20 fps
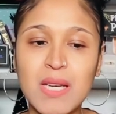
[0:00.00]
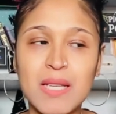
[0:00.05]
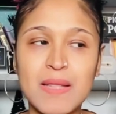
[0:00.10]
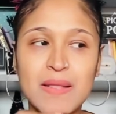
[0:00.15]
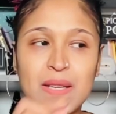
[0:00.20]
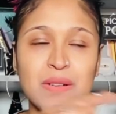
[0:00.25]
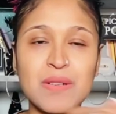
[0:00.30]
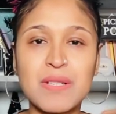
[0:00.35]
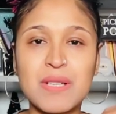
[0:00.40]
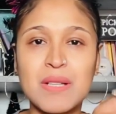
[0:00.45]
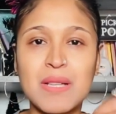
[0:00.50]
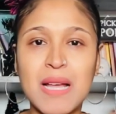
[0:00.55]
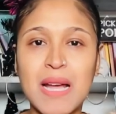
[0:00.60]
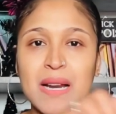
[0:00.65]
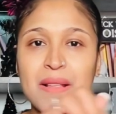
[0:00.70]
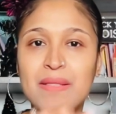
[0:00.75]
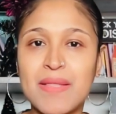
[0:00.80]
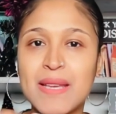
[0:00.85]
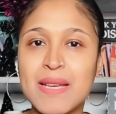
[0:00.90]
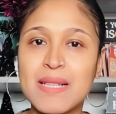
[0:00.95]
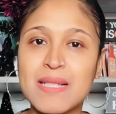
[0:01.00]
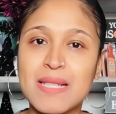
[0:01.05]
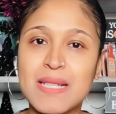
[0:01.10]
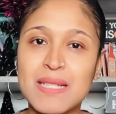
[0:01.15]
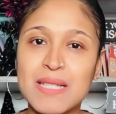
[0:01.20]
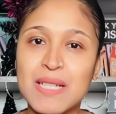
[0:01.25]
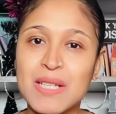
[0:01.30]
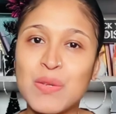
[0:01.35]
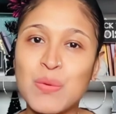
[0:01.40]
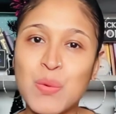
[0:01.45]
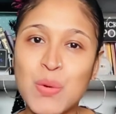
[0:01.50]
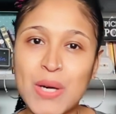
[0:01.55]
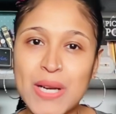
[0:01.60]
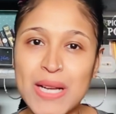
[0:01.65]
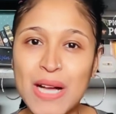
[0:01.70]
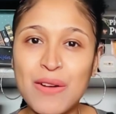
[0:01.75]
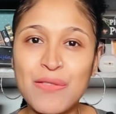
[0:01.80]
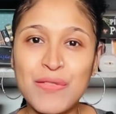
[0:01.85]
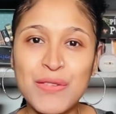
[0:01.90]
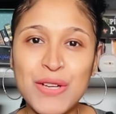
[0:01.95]
There's a lot of things that didn't work
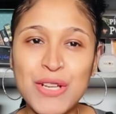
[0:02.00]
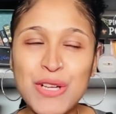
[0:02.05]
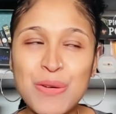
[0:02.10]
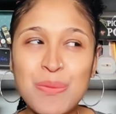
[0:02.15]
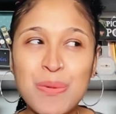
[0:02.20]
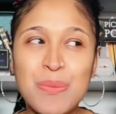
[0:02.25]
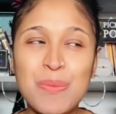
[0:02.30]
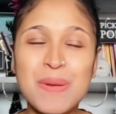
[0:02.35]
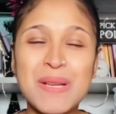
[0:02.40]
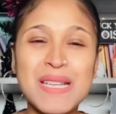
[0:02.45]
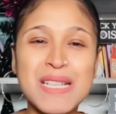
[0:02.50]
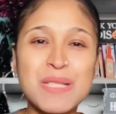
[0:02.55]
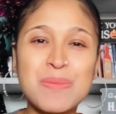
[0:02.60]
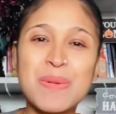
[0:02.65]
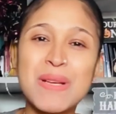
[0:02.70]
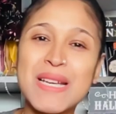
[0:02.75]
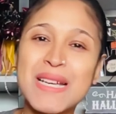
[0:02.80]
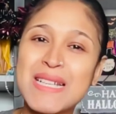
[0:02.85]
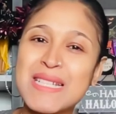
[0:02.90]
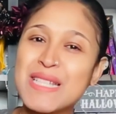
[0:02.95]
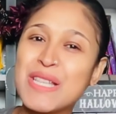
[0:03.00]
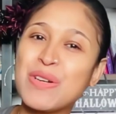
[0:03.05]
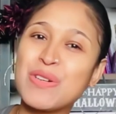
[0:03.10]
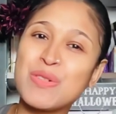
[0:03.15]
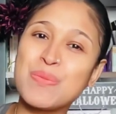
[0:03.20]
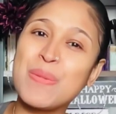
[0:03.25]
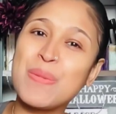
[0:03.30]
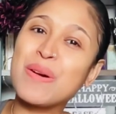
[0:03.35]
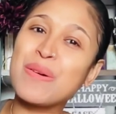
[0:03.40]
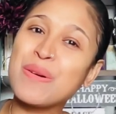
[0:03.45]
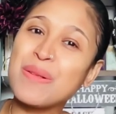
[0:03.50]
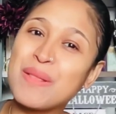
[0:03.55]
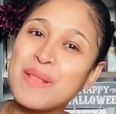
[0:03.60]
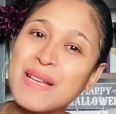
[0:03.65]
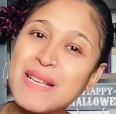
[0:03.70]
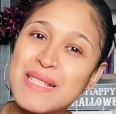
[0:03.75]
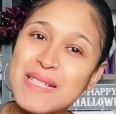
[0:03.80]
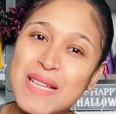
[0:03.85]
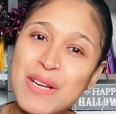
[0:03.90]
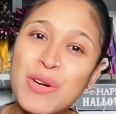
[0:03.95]
out for you, but it's because there's better
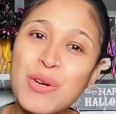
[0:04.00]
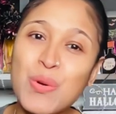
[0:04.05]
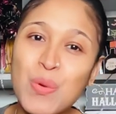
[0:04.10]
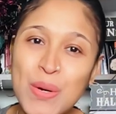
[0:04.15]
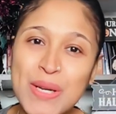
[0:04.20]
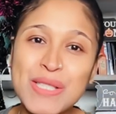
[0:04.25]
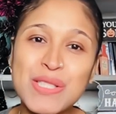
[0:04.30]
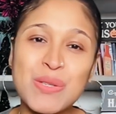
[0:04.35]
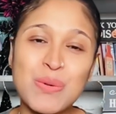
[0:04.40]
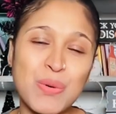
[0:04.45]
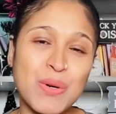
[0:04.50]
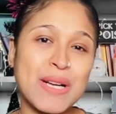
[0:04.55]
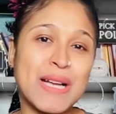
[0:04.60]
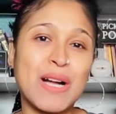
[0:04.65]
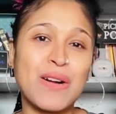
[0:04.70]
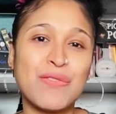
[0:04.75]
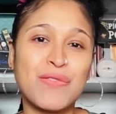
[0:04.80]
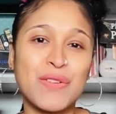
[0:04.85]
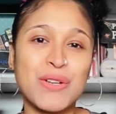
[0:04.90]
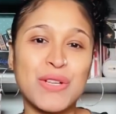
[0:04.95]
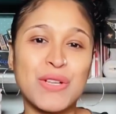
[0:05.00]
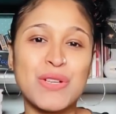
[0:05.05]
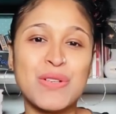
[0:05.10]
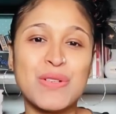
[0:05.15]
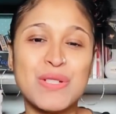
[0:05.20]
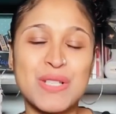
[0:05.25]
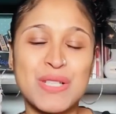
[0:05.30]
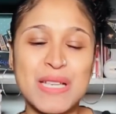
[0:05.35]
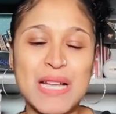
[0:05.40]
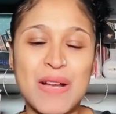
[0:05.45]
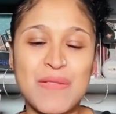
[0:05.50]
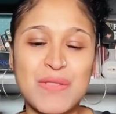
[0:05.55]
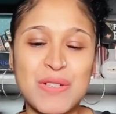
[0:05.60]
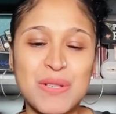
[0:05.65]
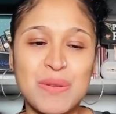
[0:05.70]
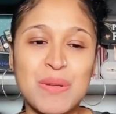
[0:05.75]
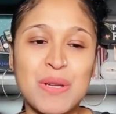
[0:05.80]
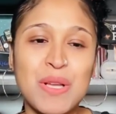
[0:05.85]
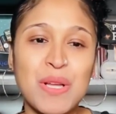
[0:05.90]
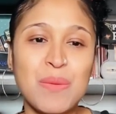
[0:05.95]
things that are going to work out for you. You just have
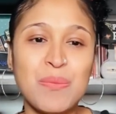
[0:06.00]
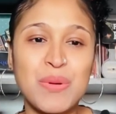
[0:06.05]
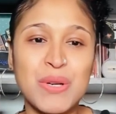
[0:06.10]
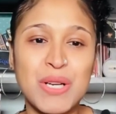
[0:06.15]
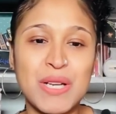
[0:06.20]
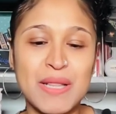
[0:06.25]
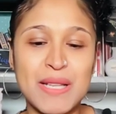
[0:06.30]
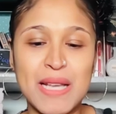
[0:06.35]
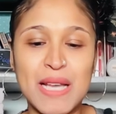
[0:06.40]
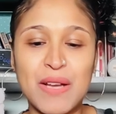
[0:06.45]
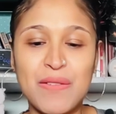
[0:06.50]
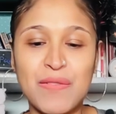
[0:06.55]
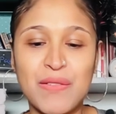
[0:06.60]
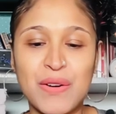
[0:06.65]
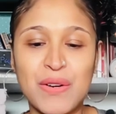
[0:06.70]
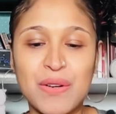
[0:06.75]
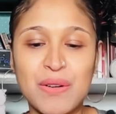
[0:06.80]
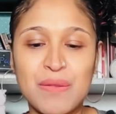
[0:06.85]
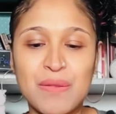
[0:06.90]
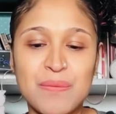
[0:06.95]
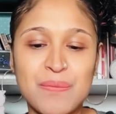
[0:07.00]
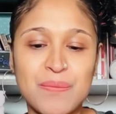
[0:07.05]
to put in the effort.